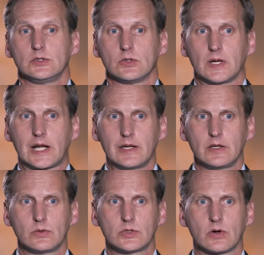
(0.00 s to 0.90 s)
During
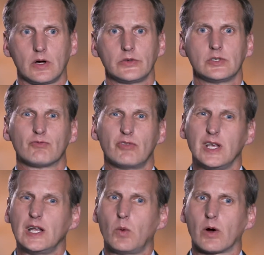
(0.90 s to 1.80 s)
clinical trials, you're
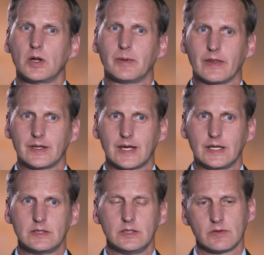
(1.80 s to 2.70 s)
really worried about the data.